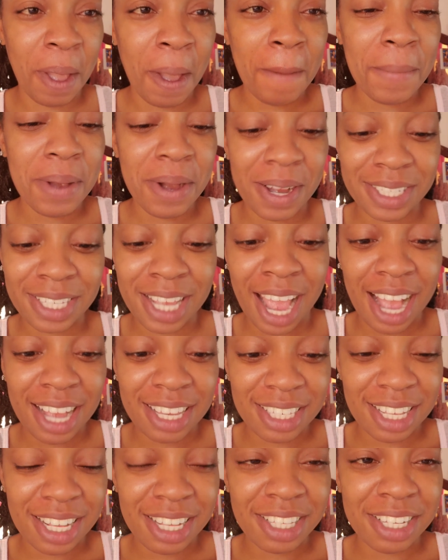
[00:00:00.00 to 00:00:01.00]
Because I
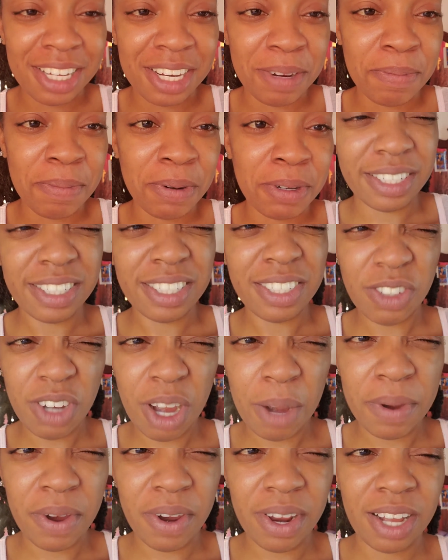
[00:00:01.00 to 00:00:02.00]
accidentally put
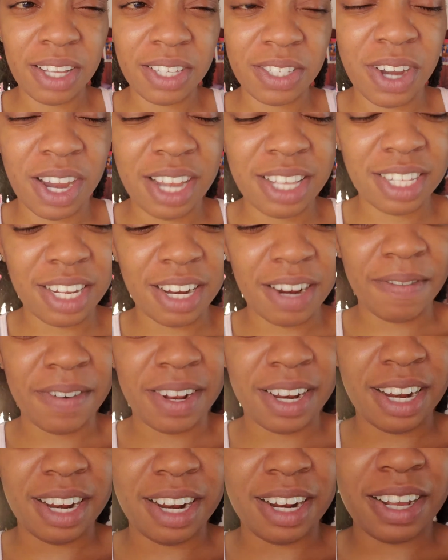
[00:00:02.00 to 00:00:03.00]
strawberry lassa instead of
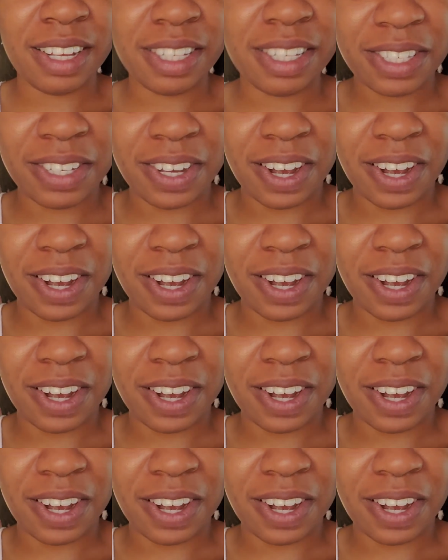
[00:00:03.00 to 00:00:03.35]
vanilla lassa,